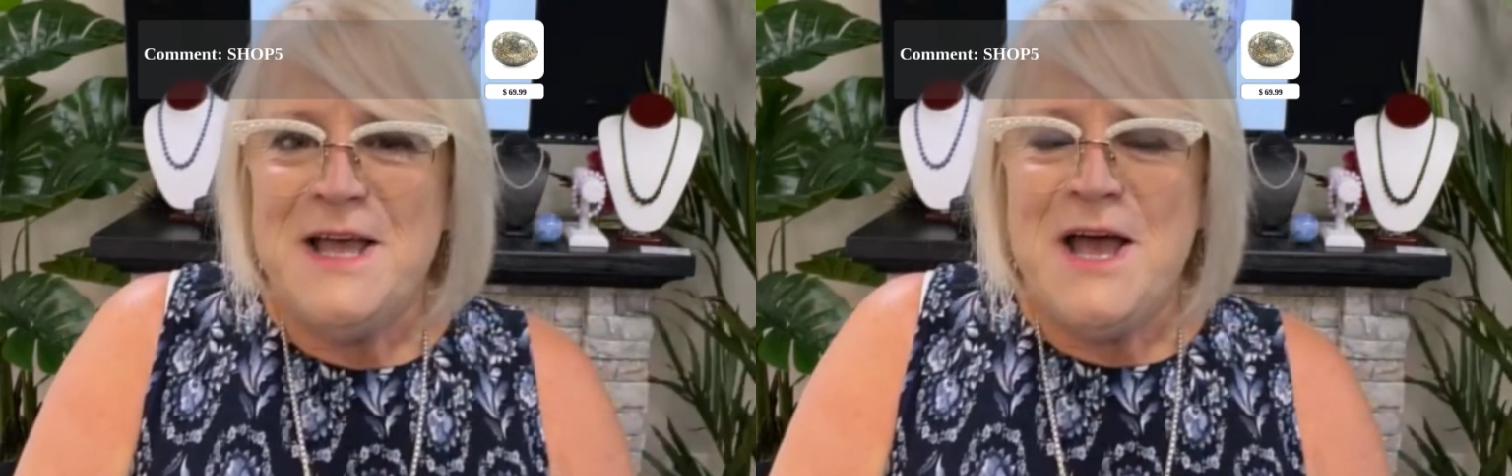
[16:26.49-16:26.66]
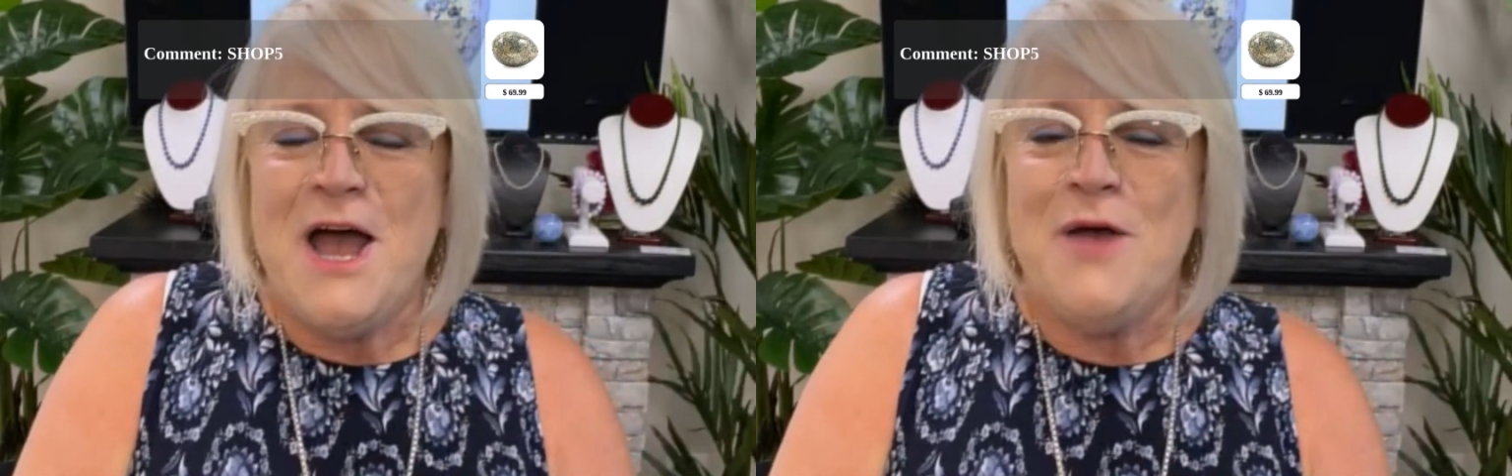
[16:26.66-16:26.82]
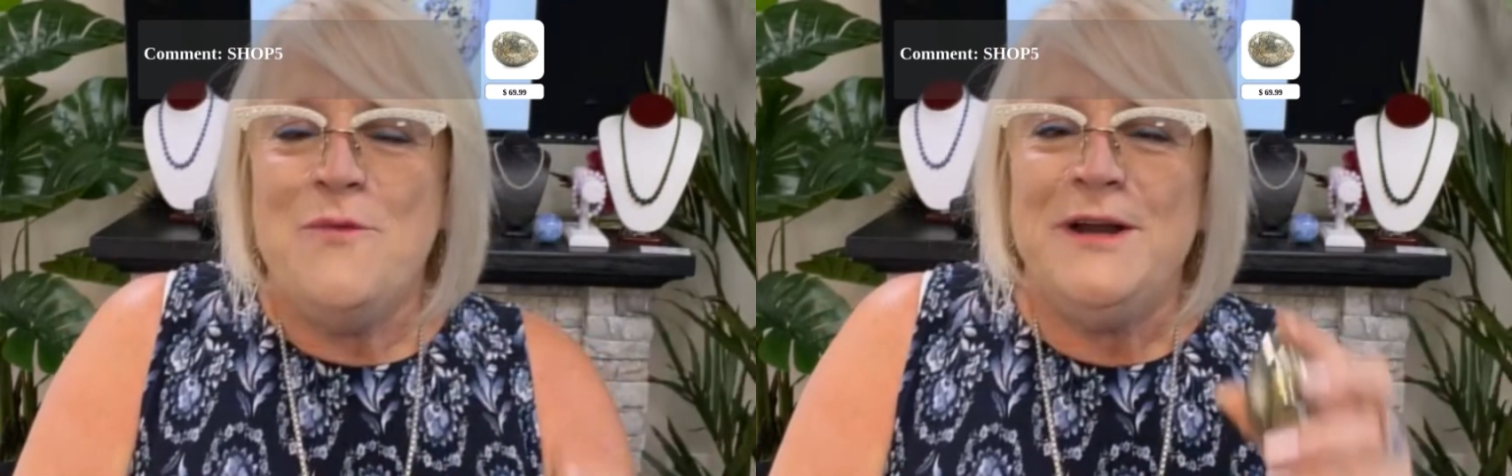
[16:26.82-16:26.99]

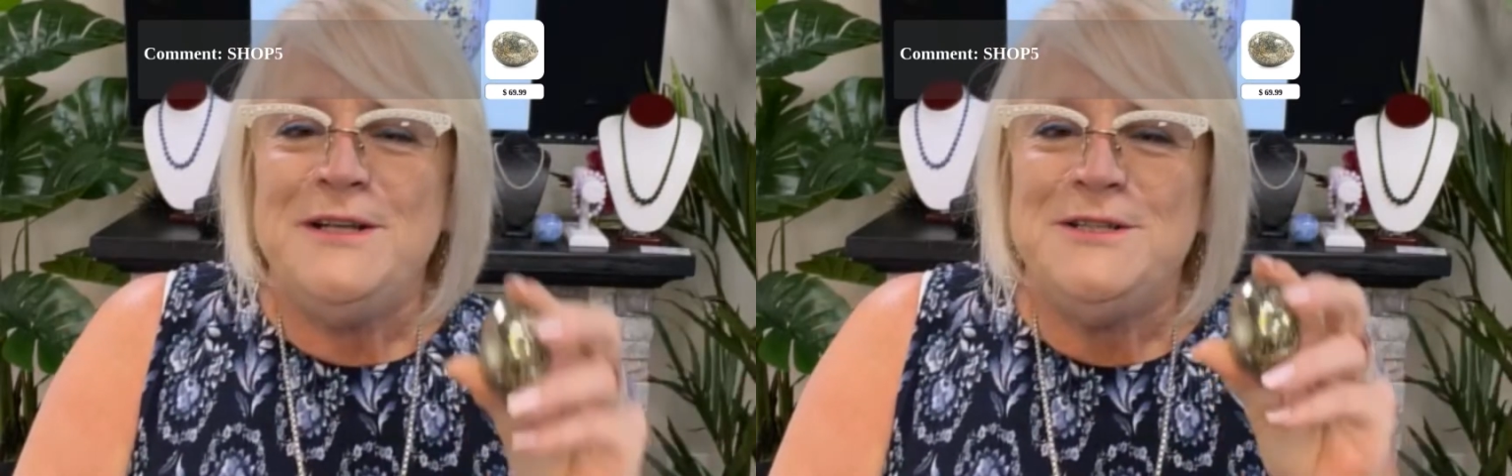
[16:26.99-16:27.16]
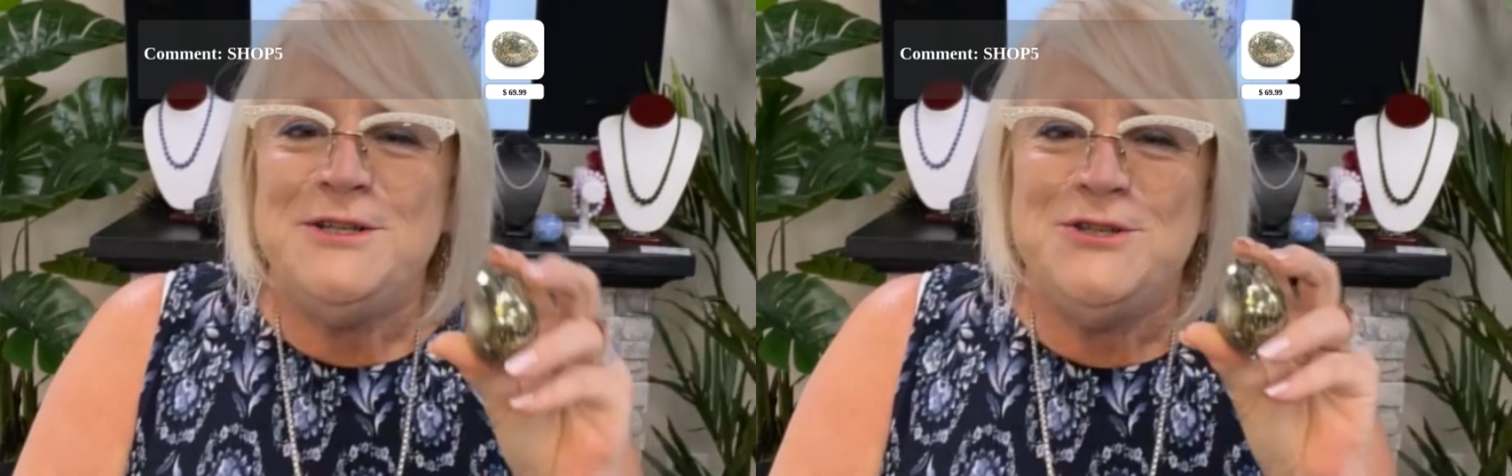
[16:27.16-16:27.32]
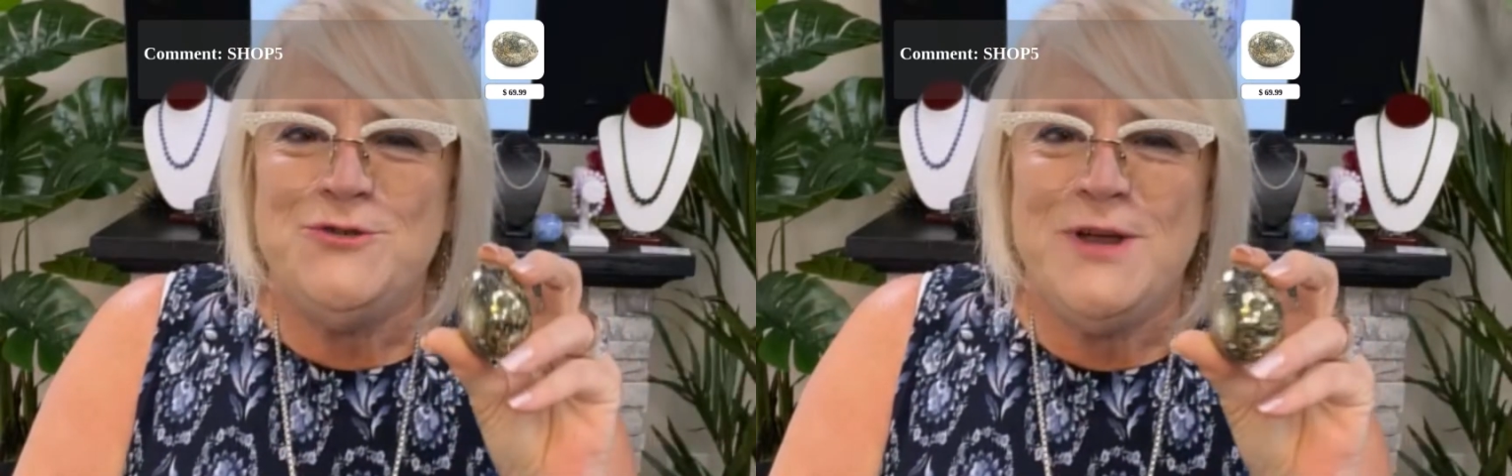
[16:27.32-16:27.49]
I wanted
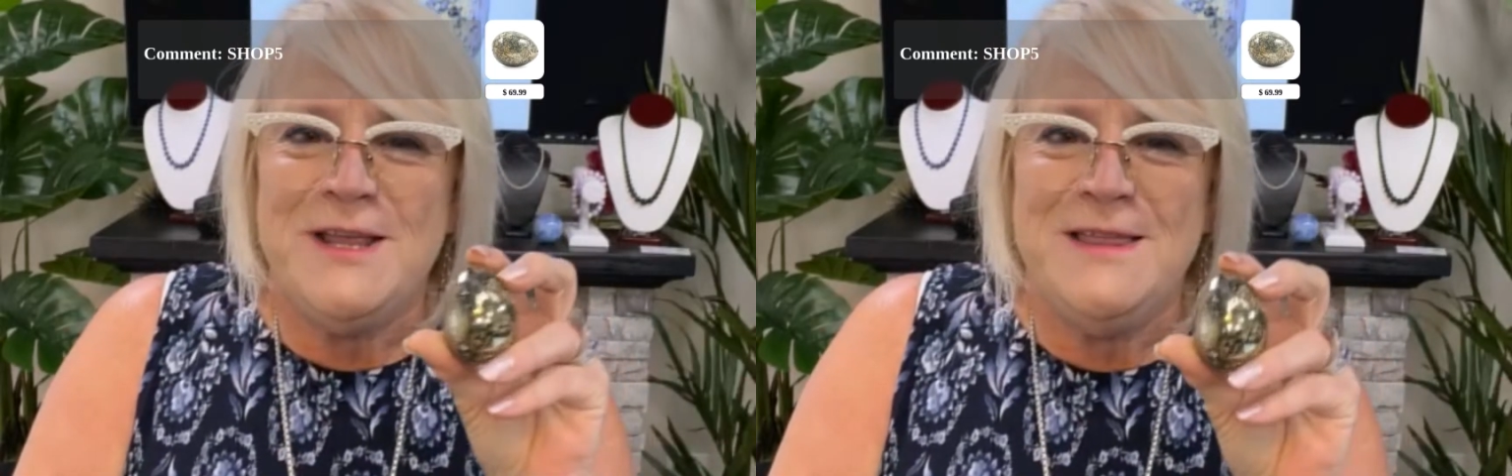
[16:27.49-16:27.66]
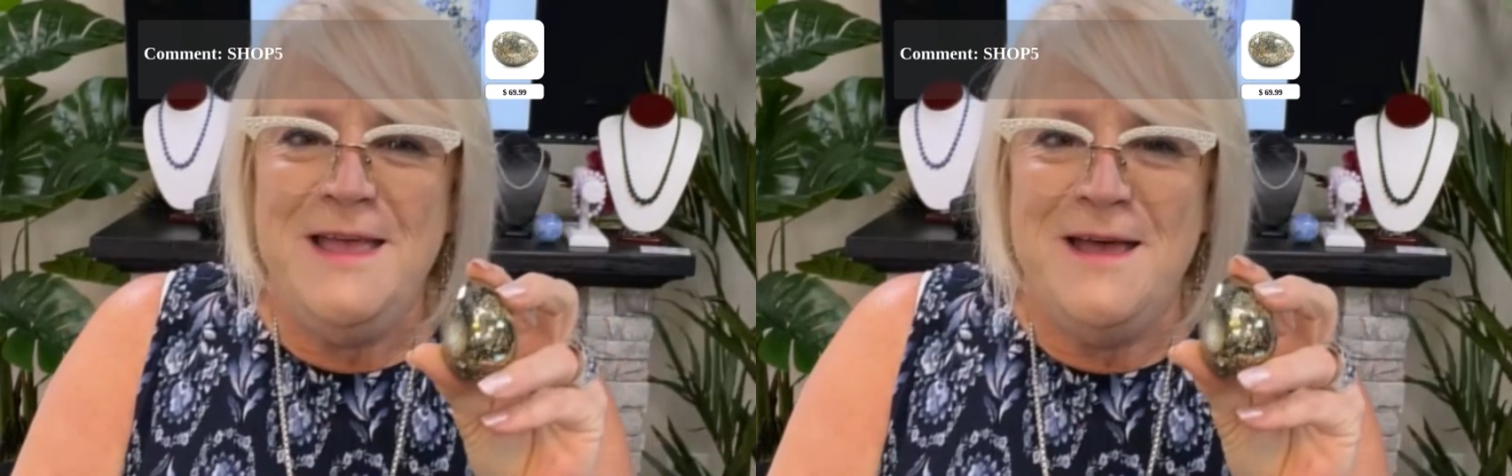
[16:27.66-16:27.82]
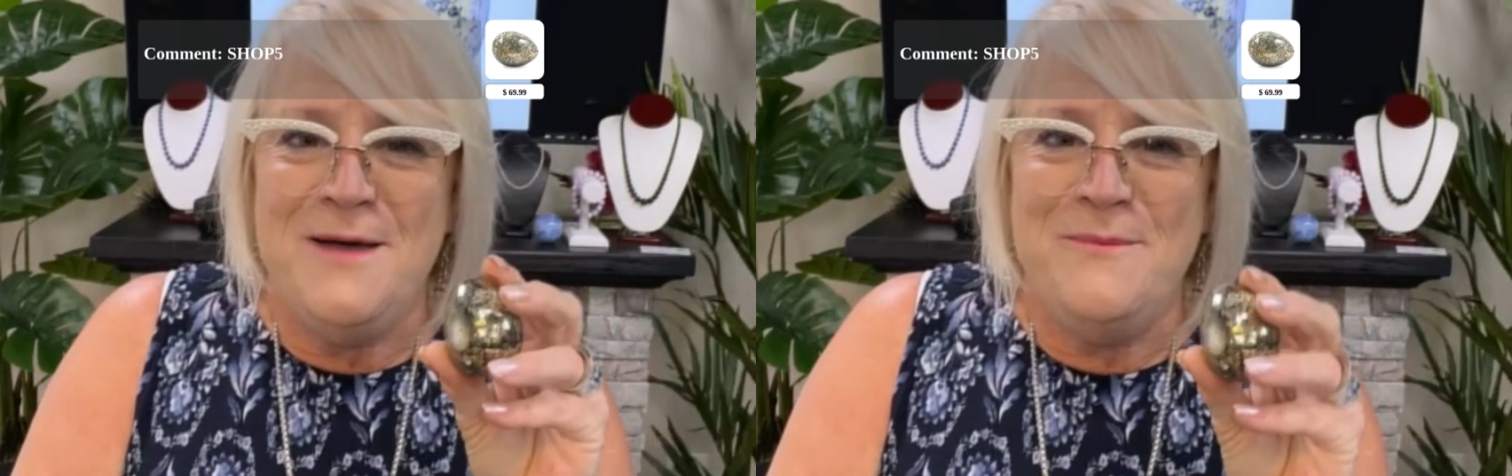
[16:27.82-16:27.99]
to trick
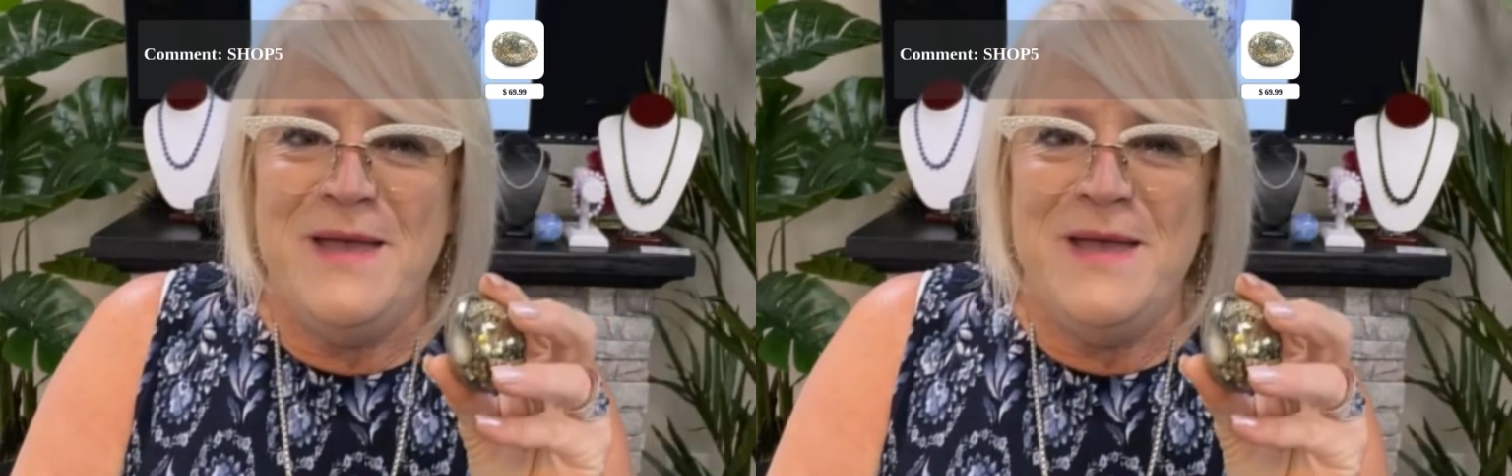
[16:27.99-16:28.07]
them